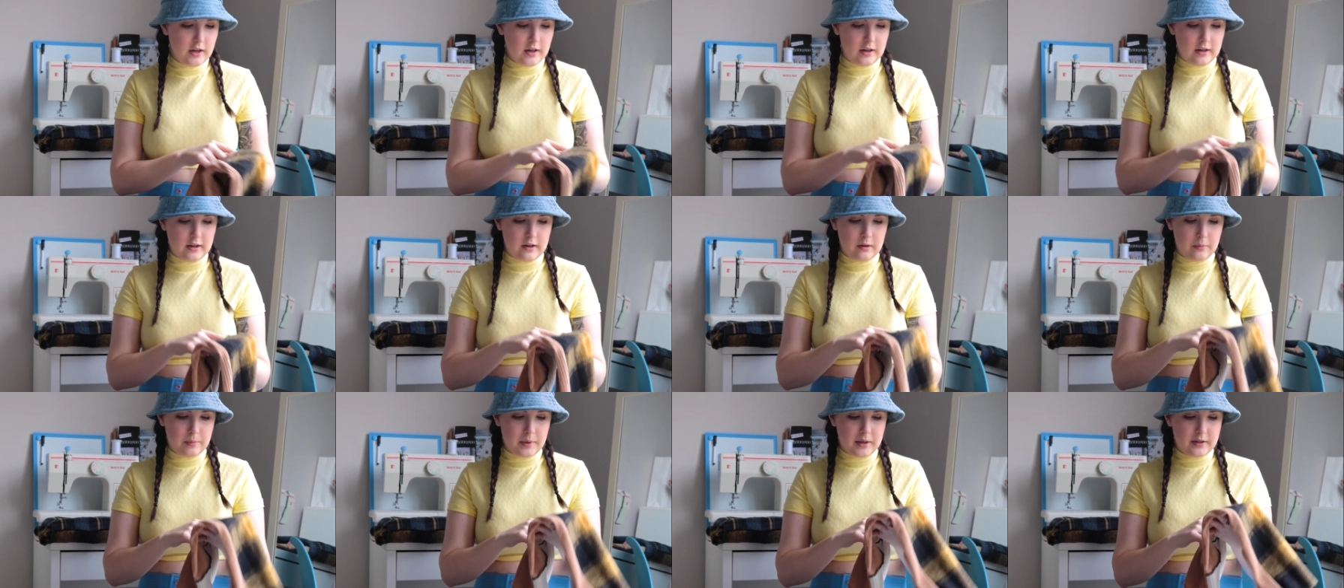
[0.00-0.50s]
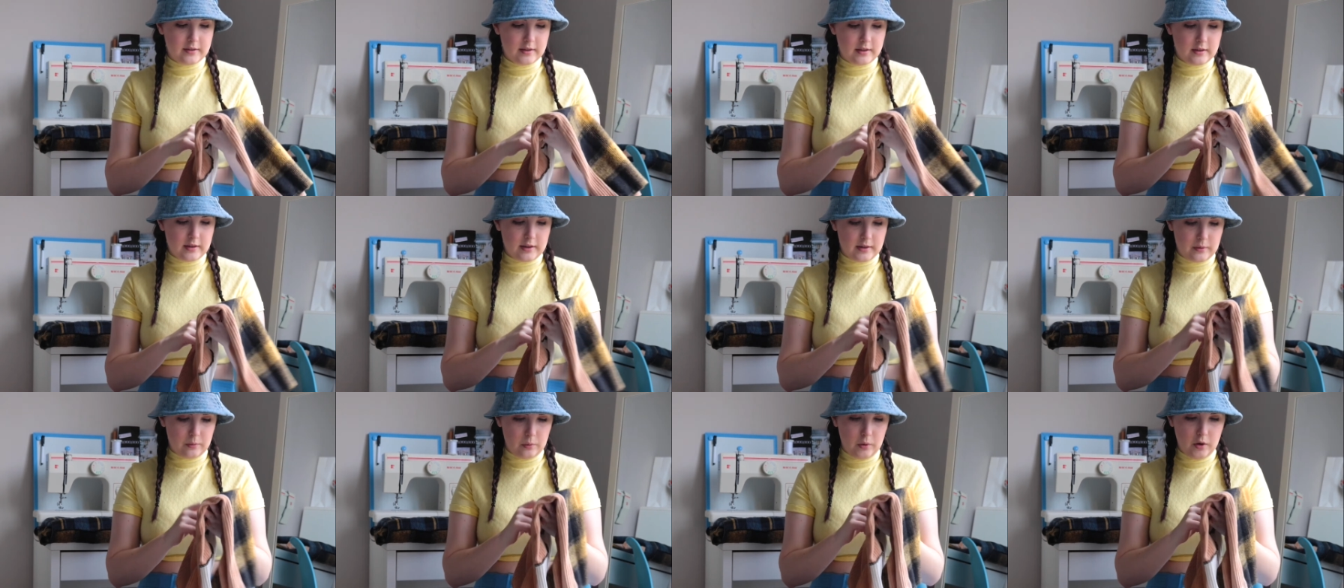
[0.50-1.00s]
Now
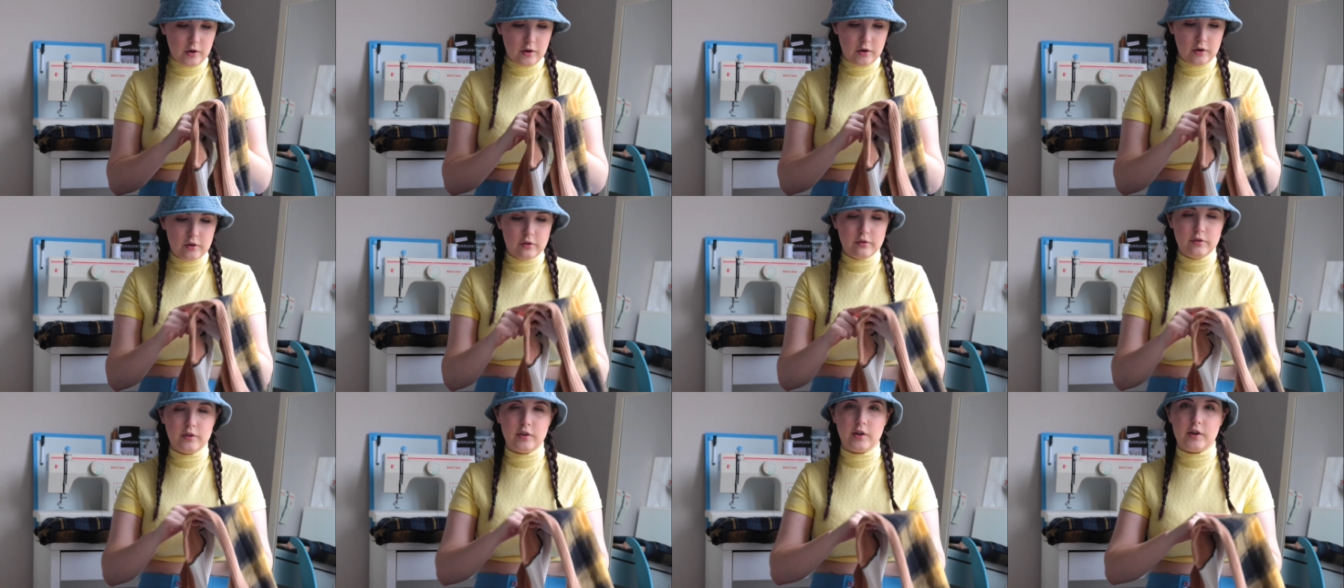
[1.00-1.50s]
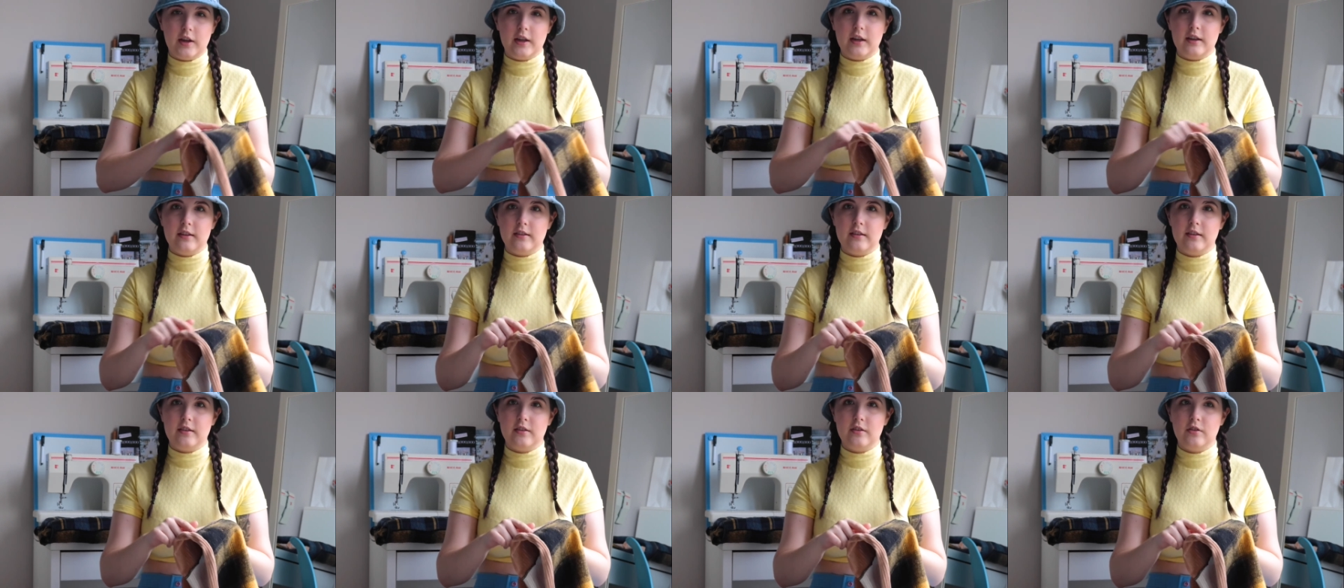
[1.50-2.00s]
basically what overlocking
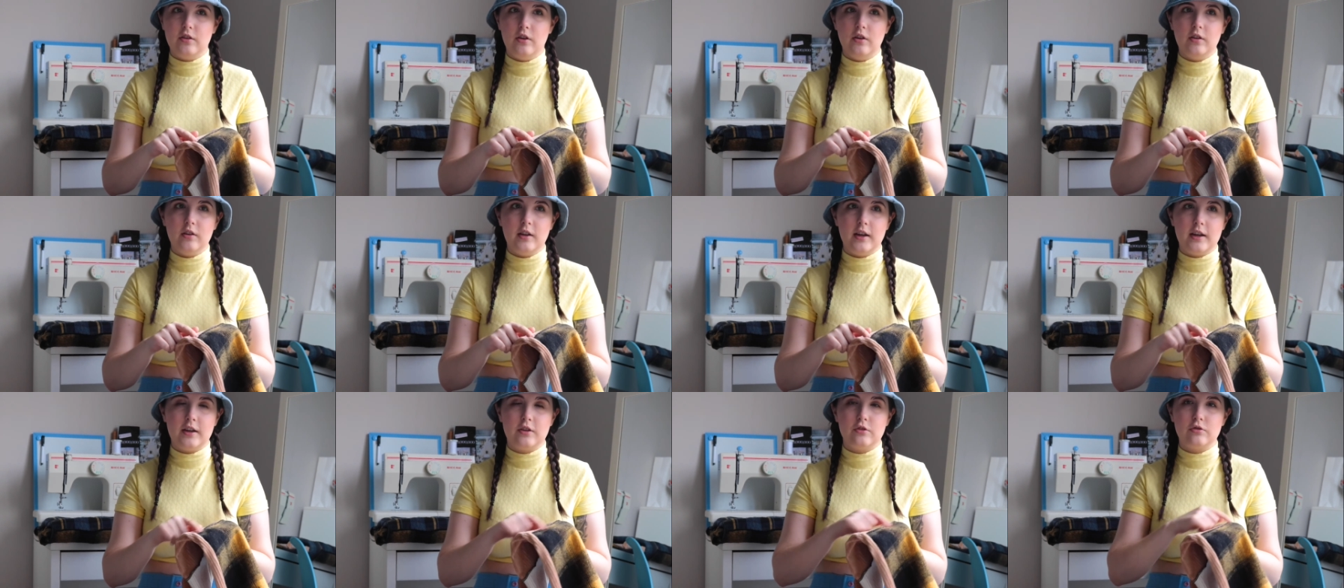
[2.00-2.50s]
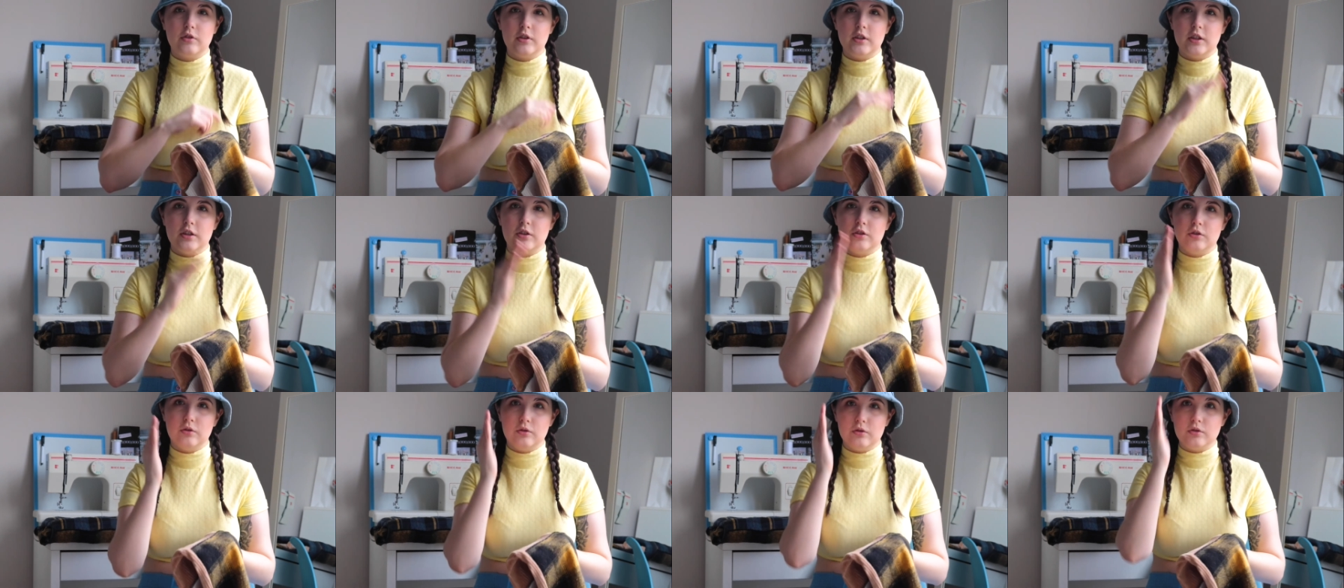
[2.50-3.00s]
is, it's not like a
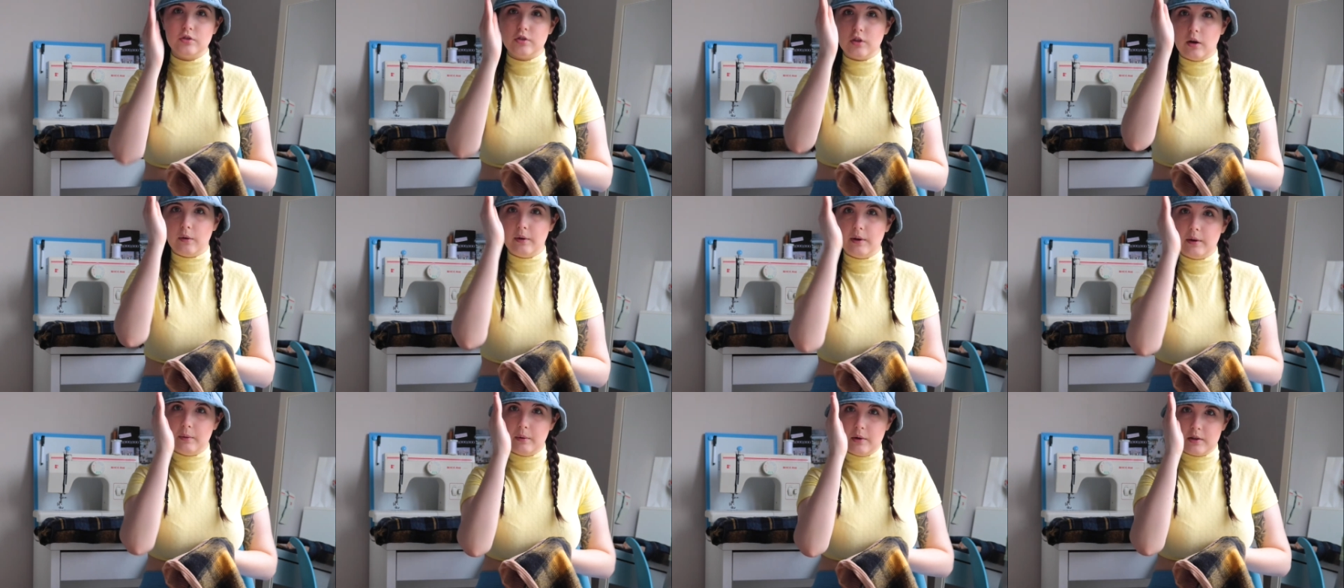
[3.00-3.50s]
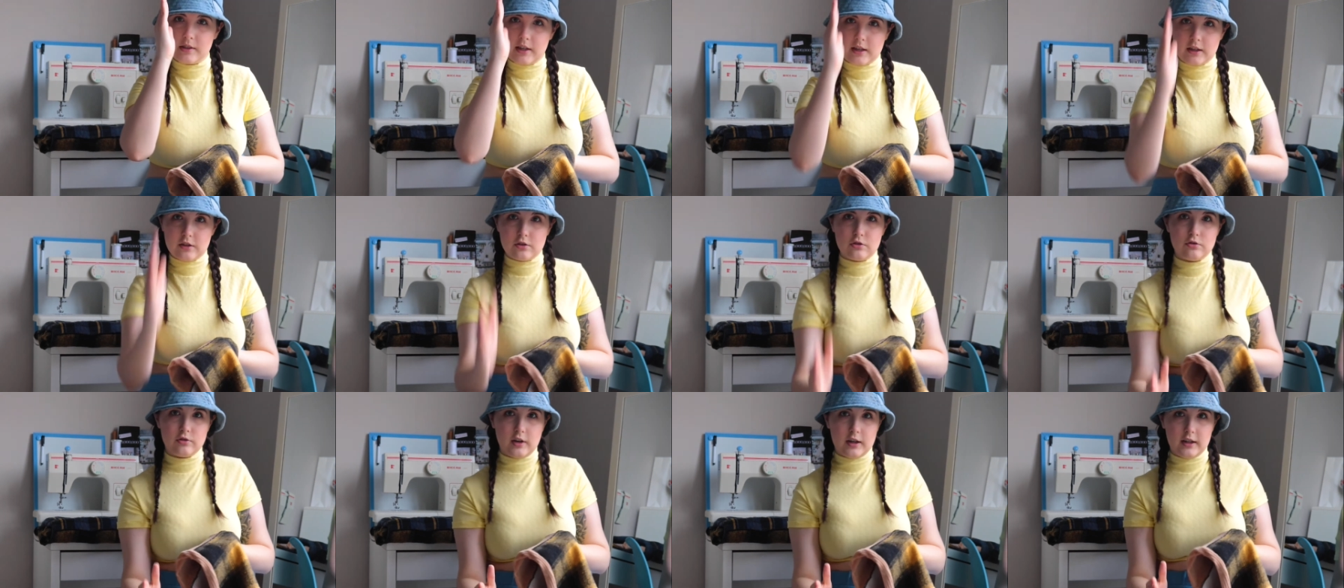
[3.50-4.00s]
traditional sewing where it's like a
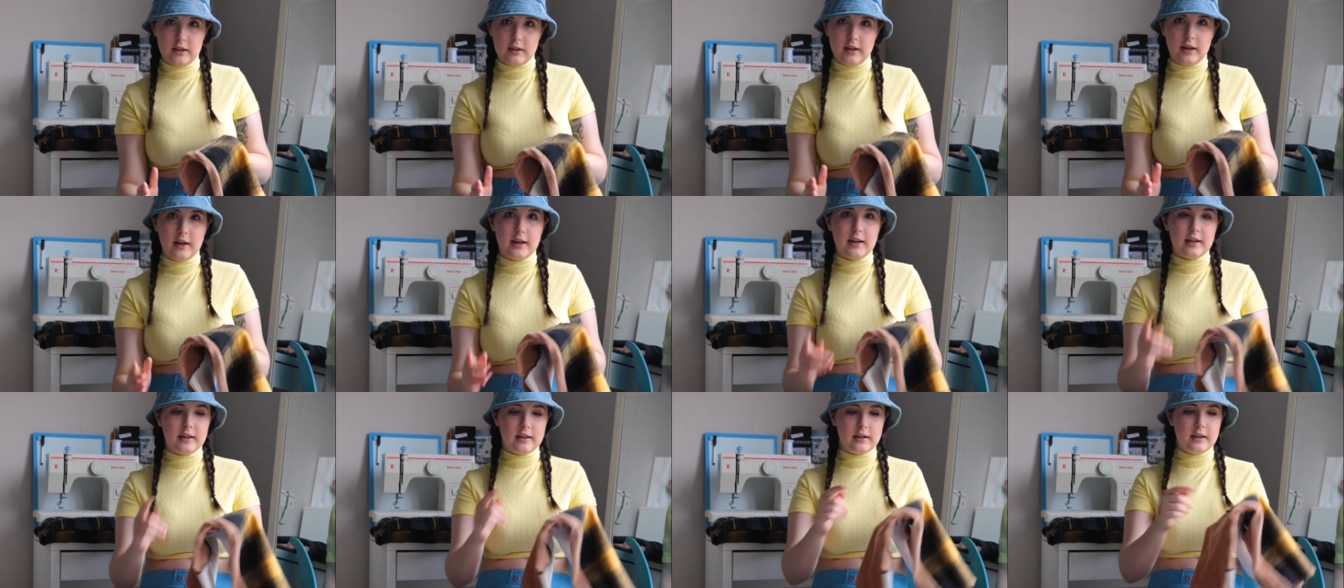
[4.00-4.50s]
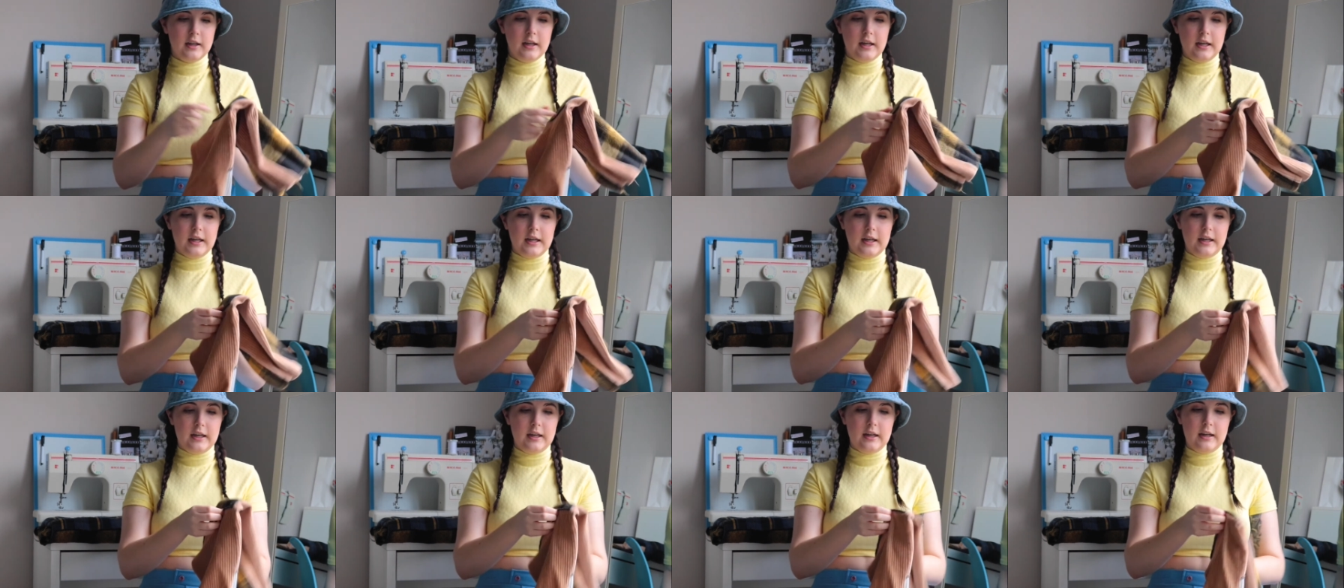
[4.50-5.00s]
straight line.
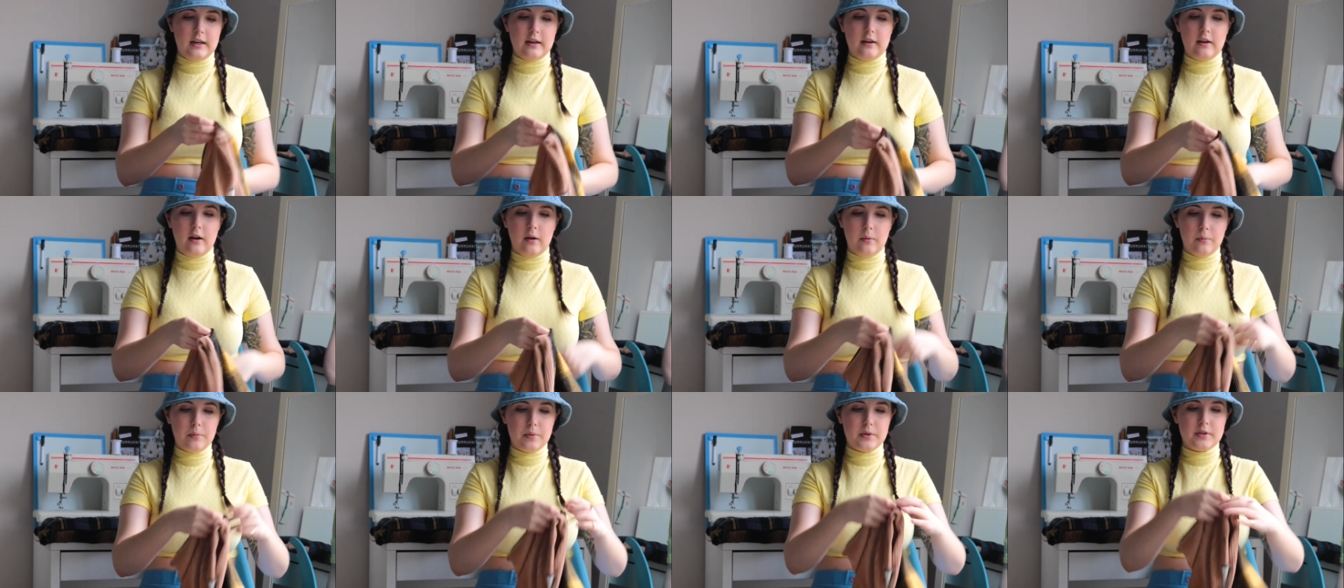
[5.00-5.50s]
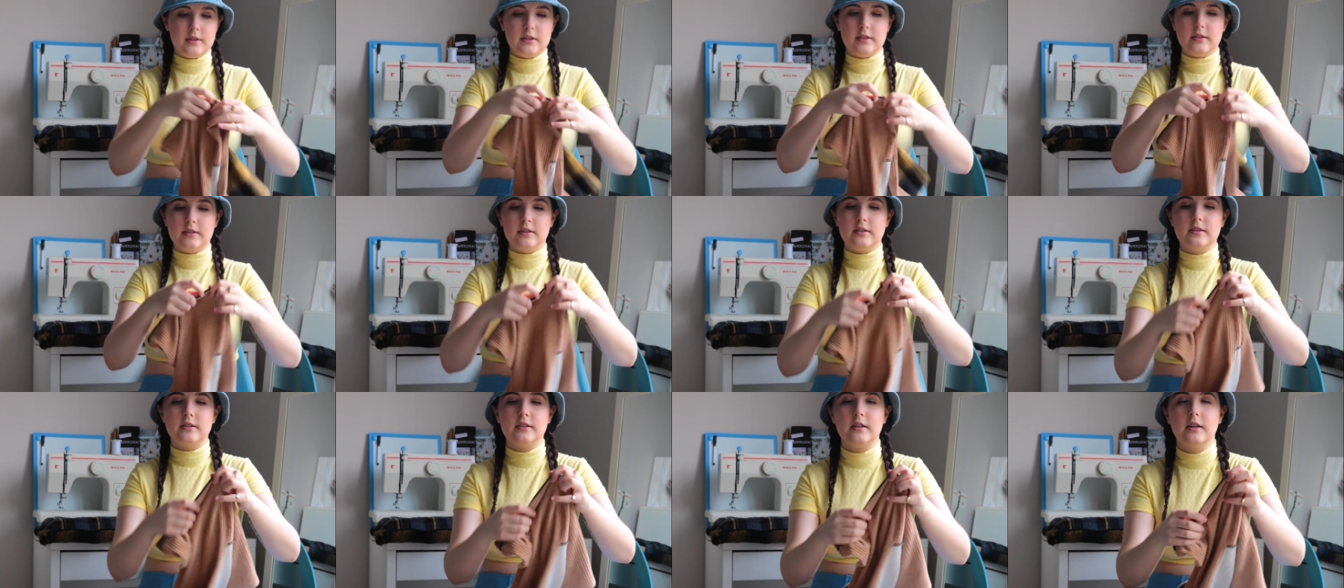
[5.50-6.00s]
It
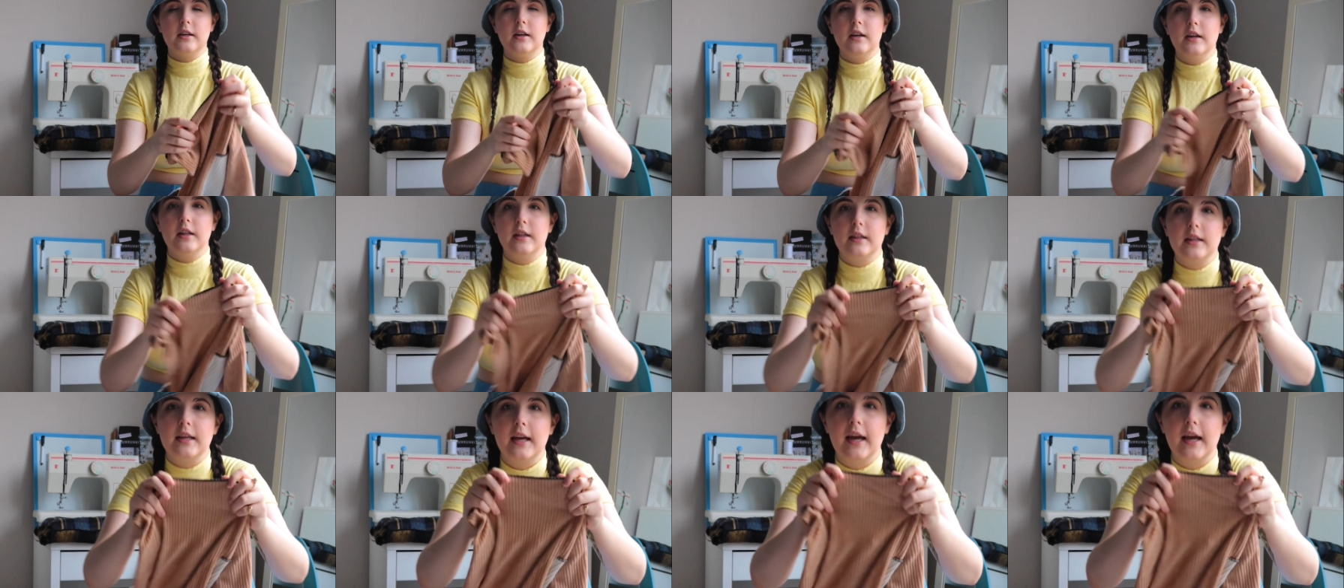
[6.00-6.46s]
encompasses the